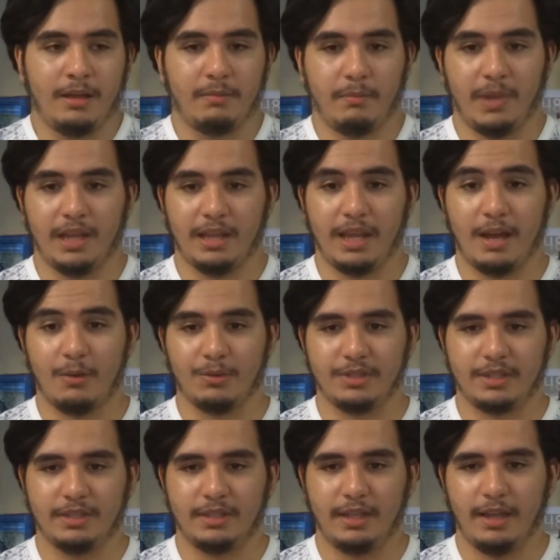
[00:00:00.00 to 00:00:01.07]
Man, that was
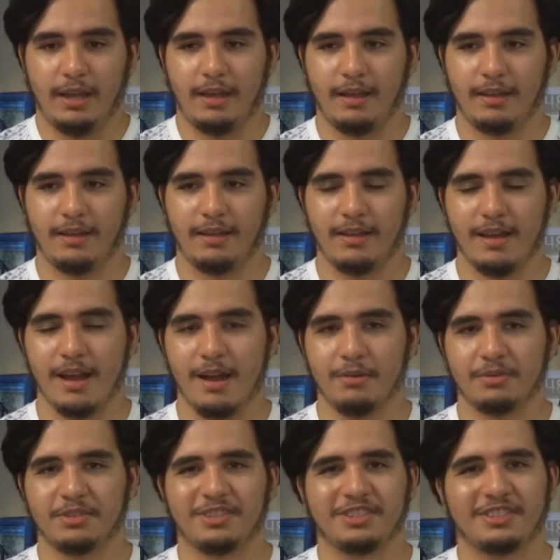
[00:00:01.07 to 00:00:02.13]
a day. I
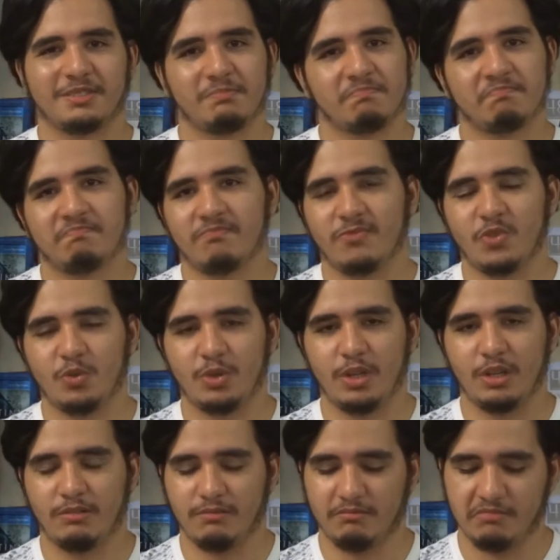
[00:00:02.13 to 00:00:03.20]
was just
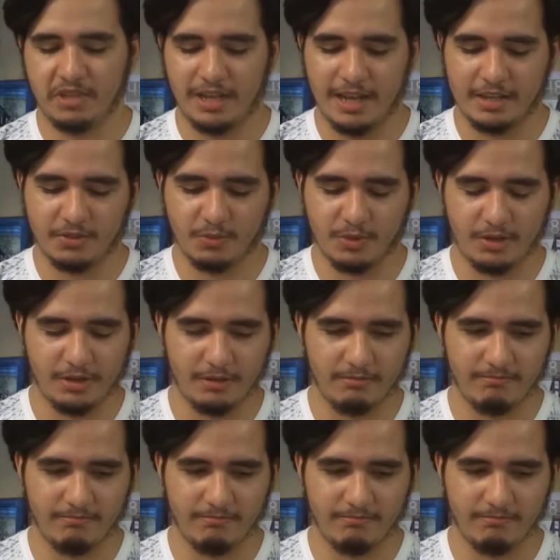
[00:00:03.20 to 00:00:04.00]
doing classwork.